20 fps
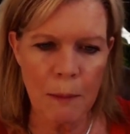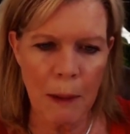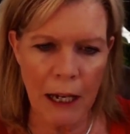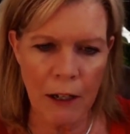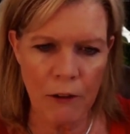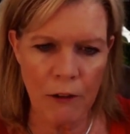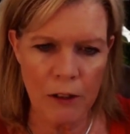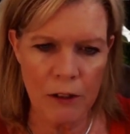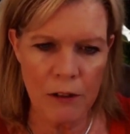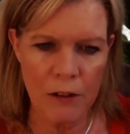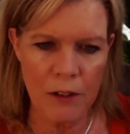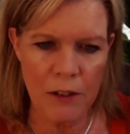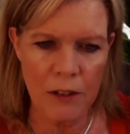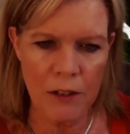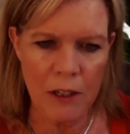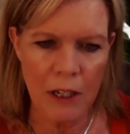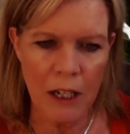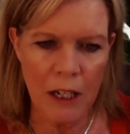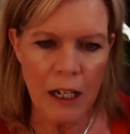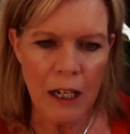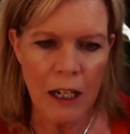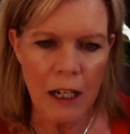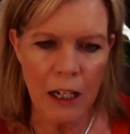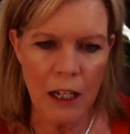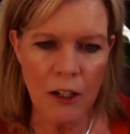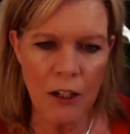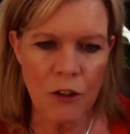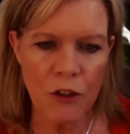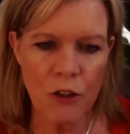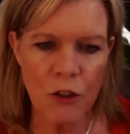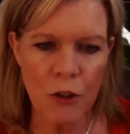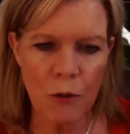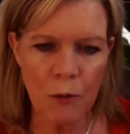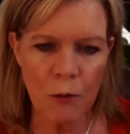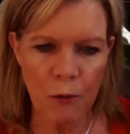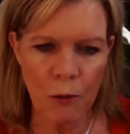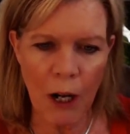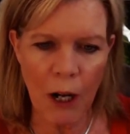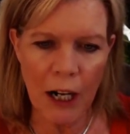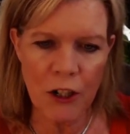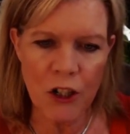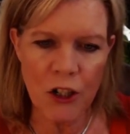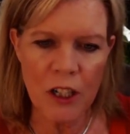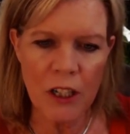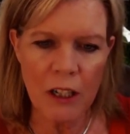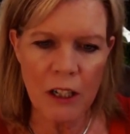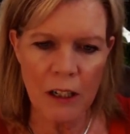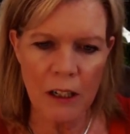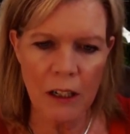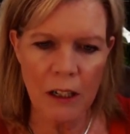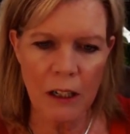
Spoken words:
patterns, is to fracture